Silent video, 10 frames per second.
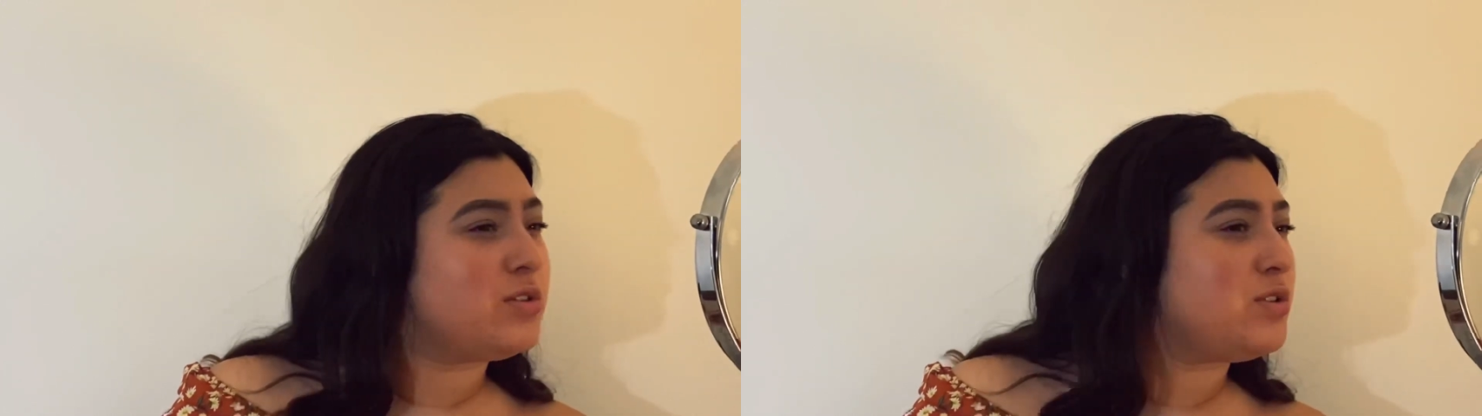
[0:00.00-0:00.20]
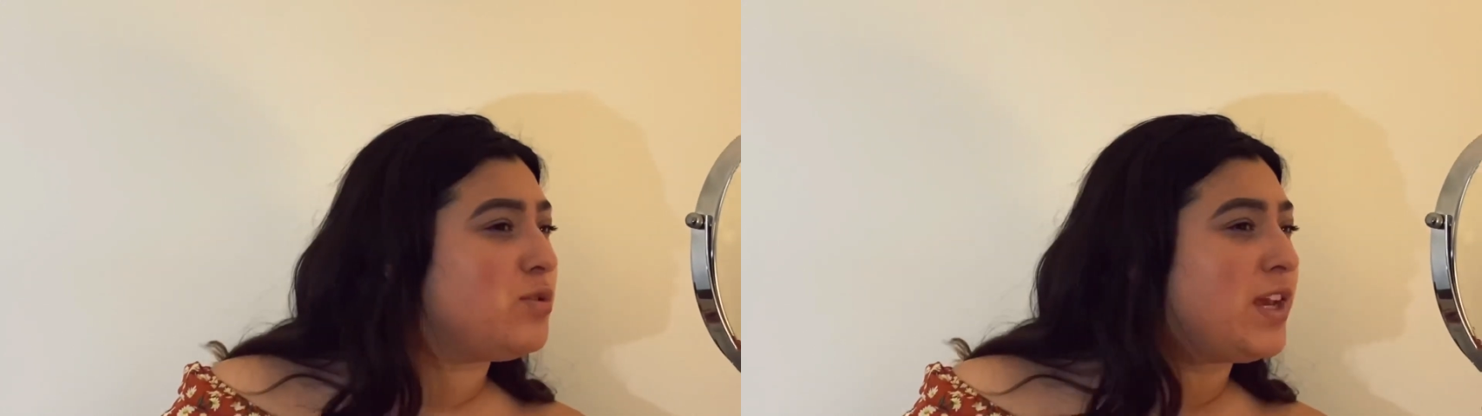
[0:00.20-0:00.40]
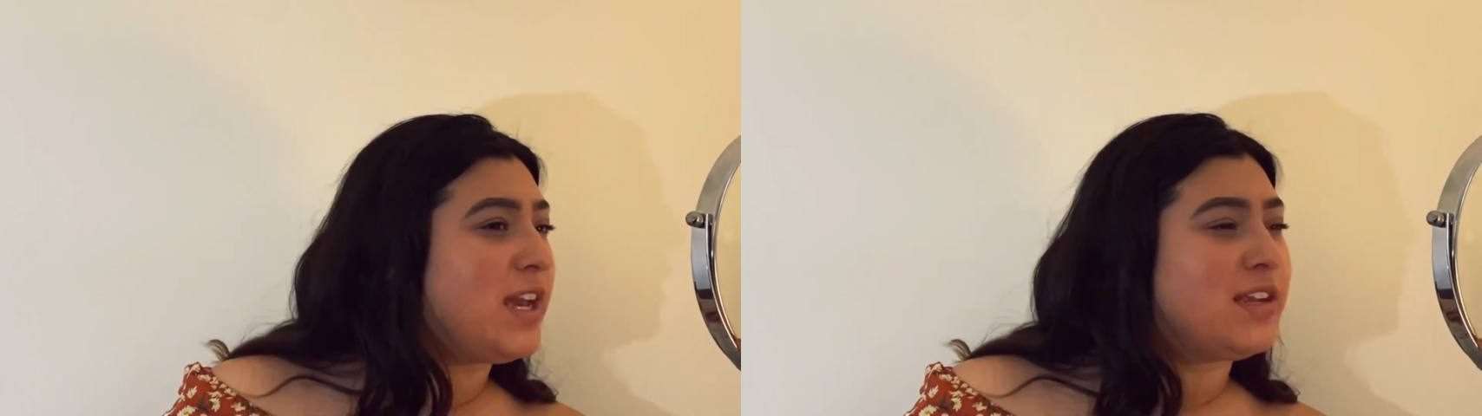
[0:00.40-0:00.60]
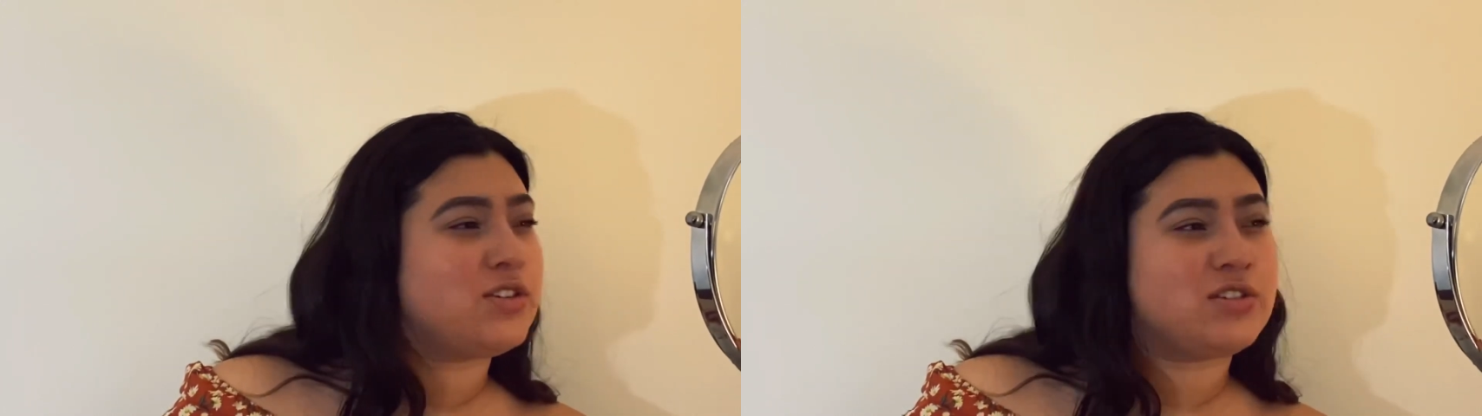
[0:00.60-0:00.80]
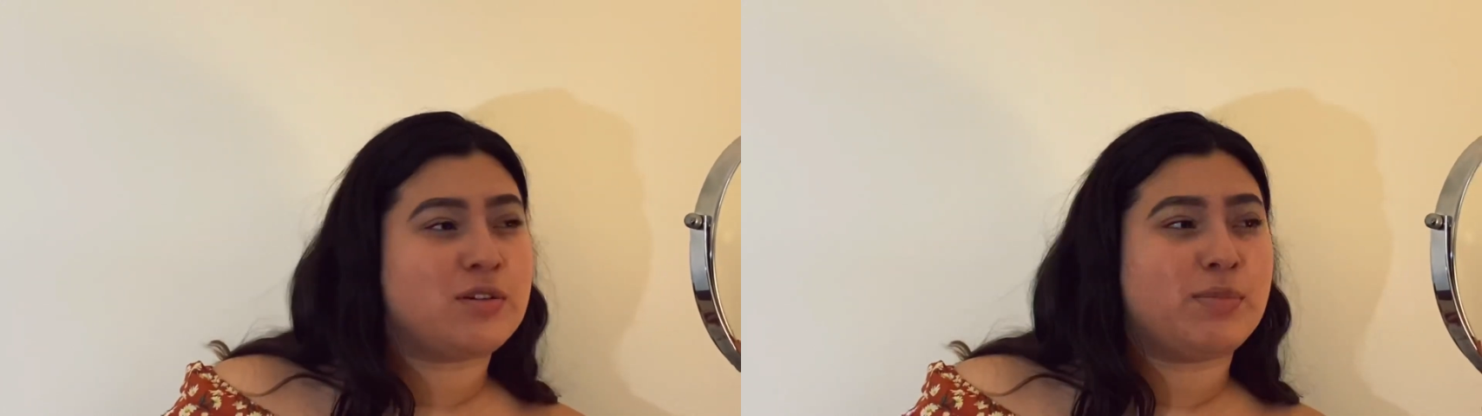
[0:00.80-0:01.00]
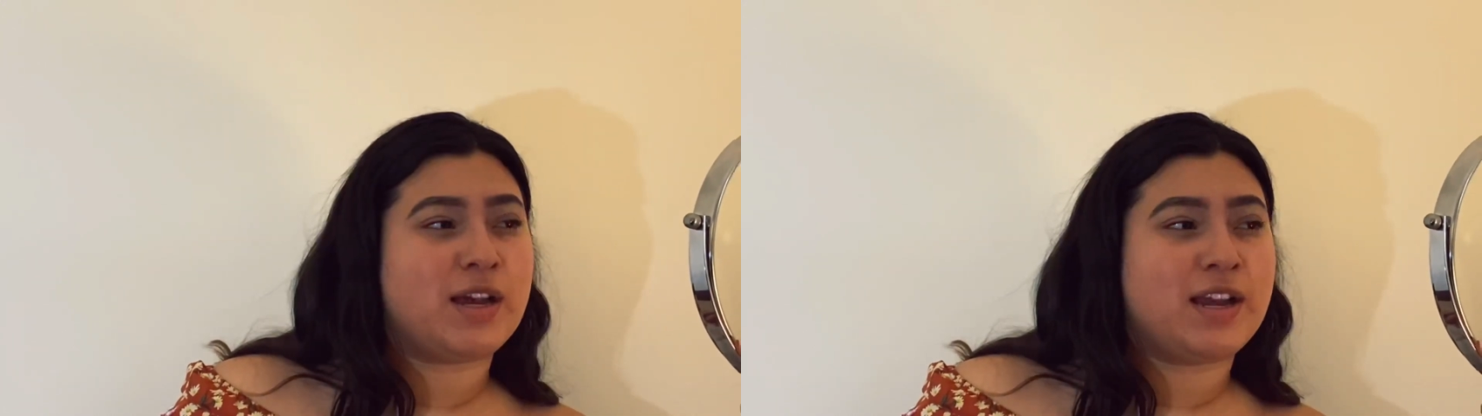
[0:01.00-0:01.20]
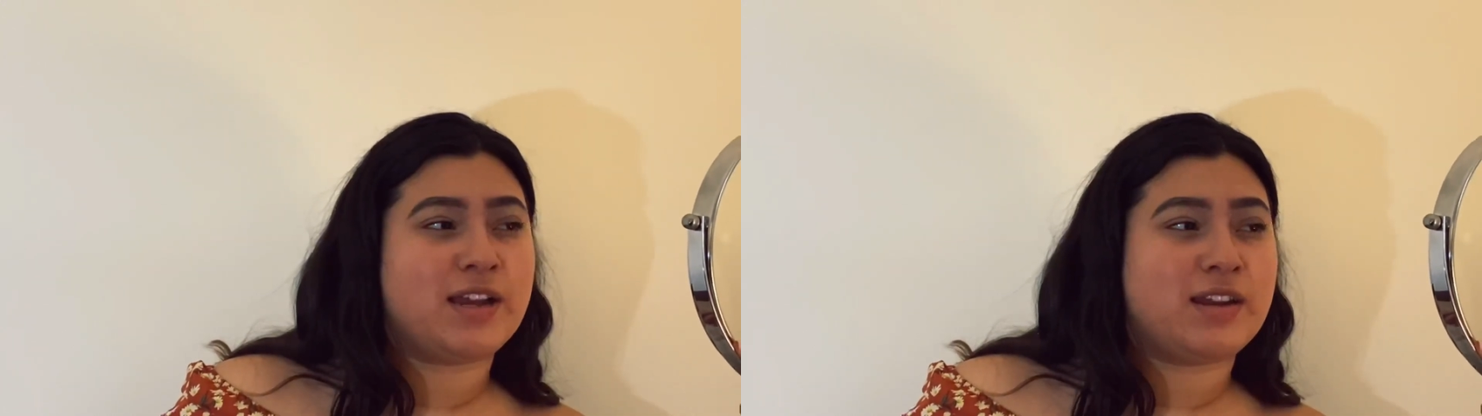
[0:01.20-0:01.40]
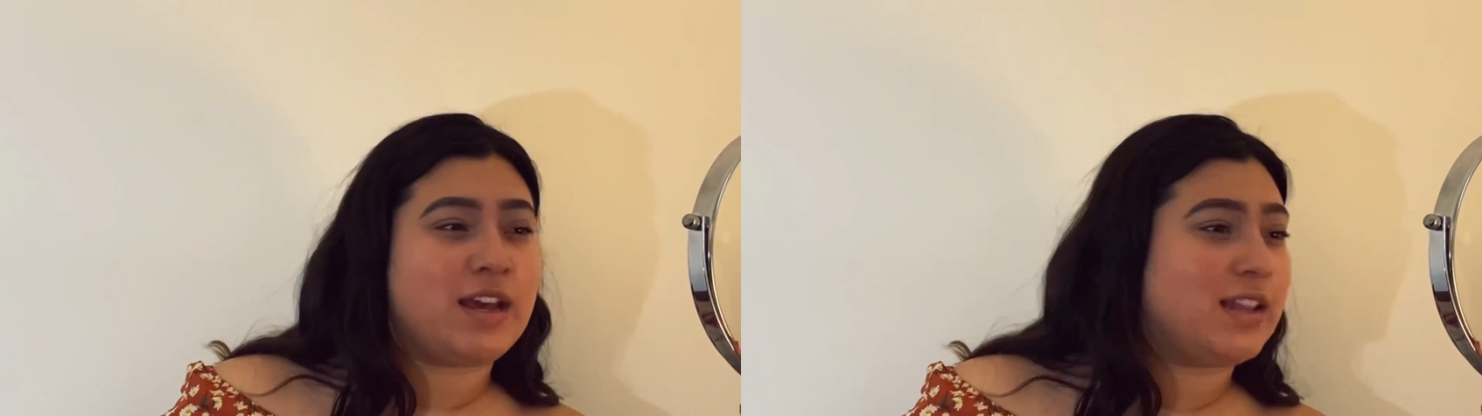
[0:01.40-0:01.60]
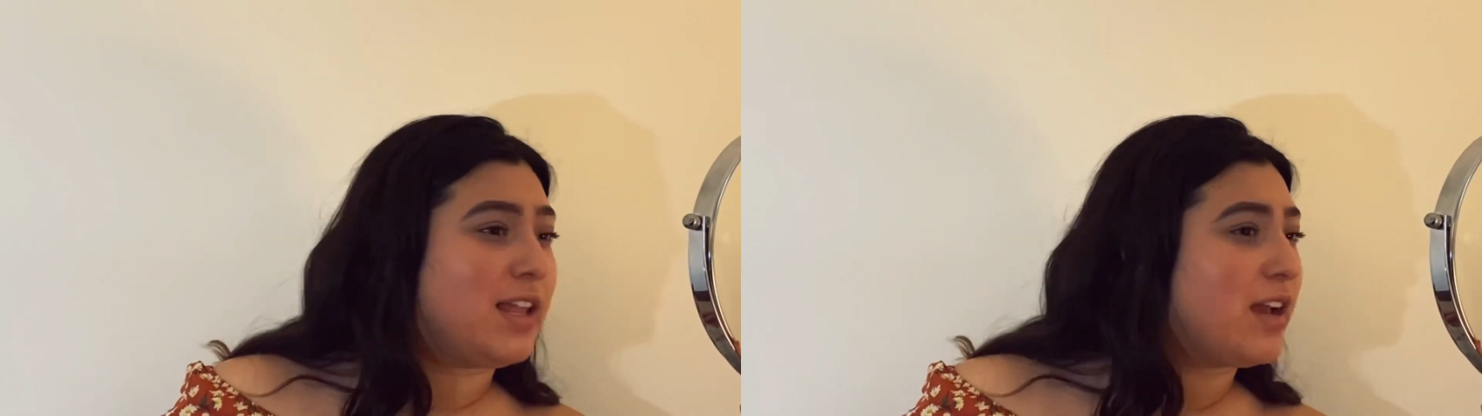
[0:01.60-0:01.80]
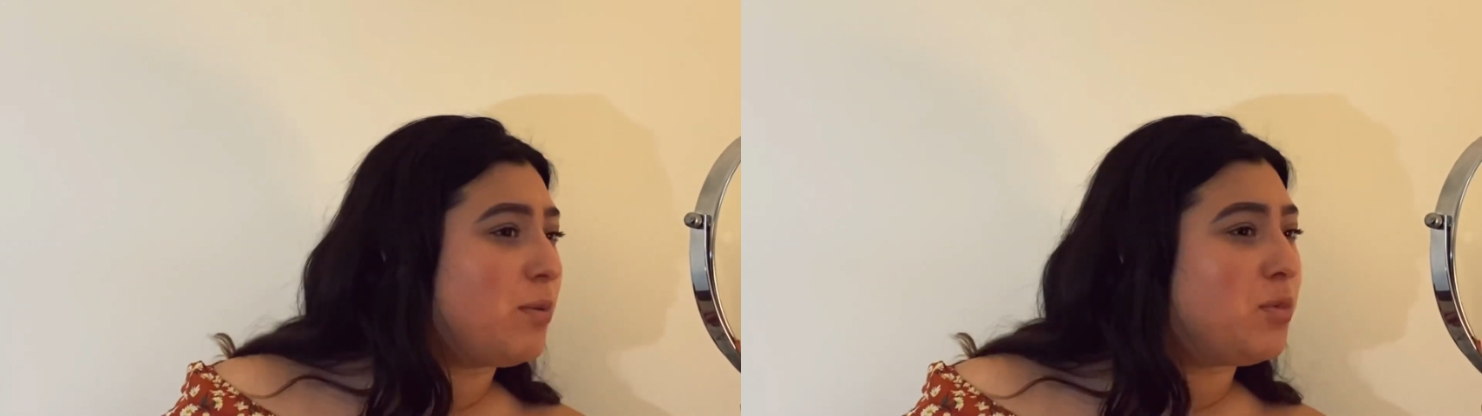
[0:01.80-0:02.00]
You can just apply it
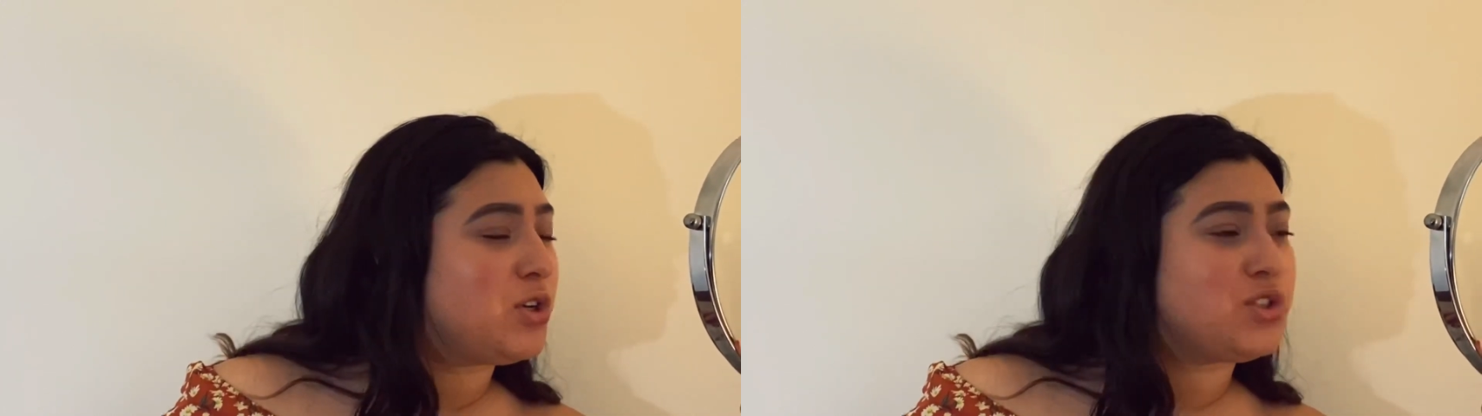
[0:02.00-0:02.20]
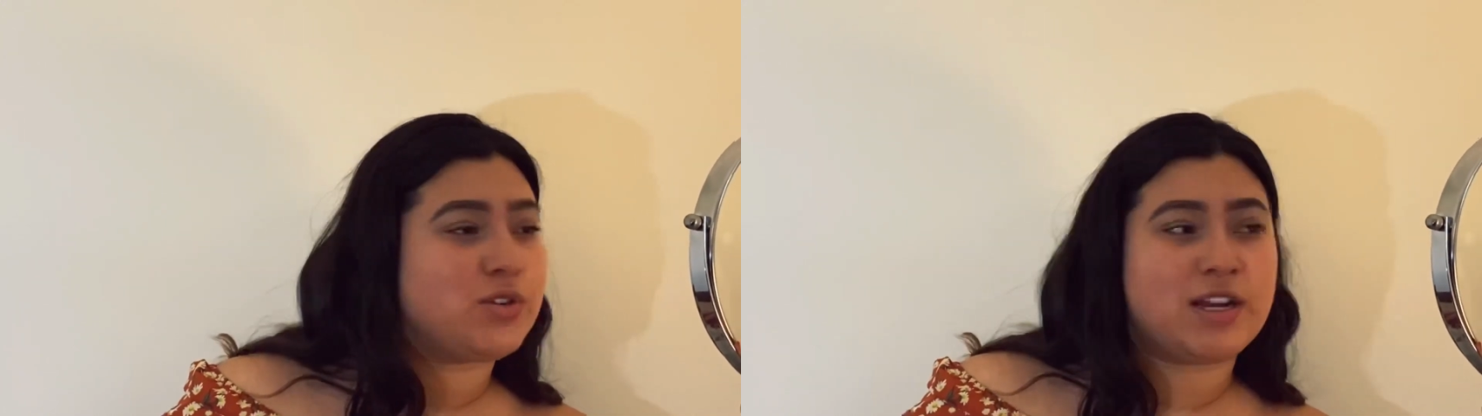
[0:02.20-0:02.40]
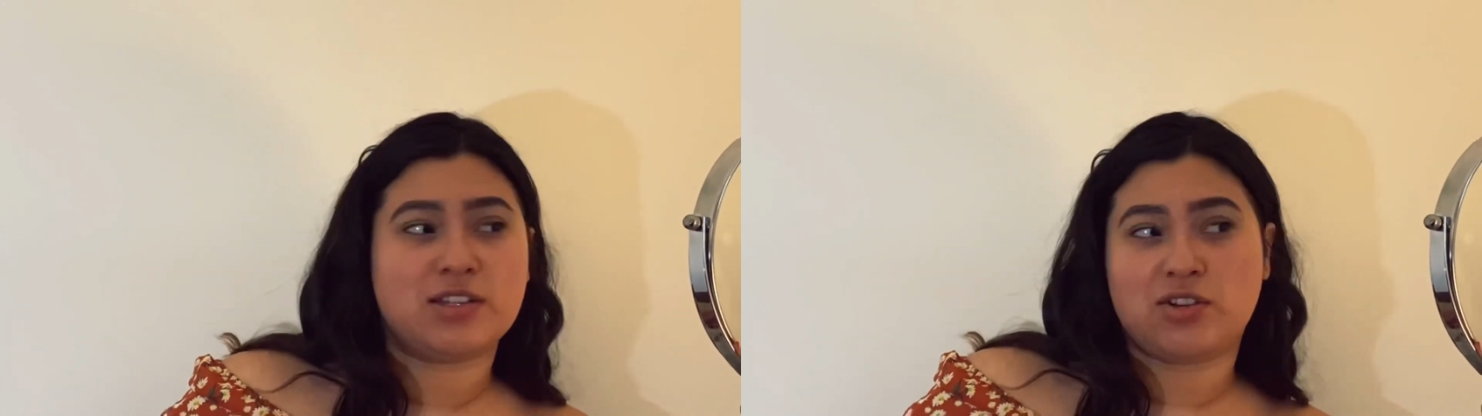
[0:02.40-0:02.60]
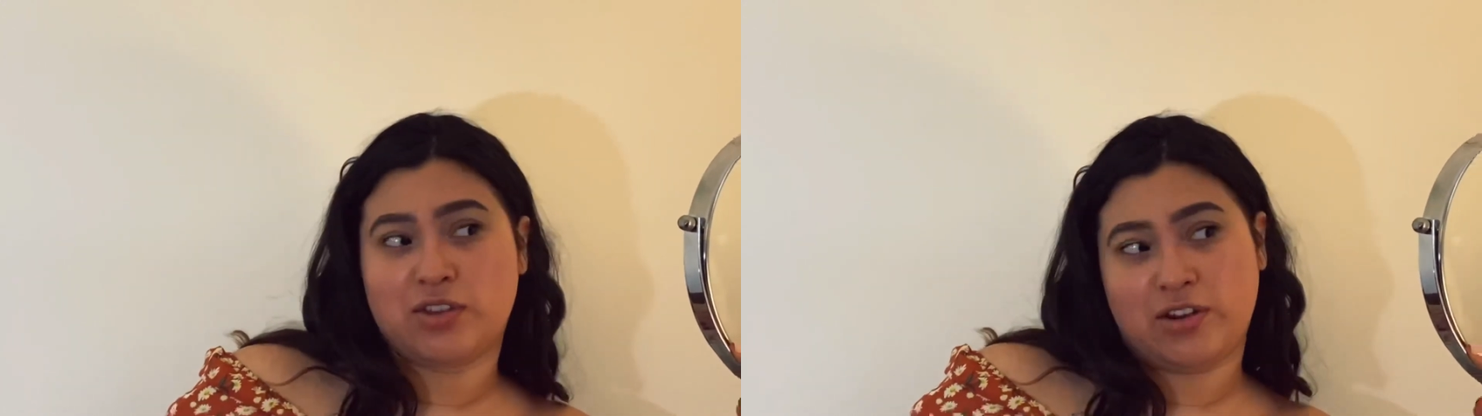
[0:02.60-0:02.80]
like a moisturizer.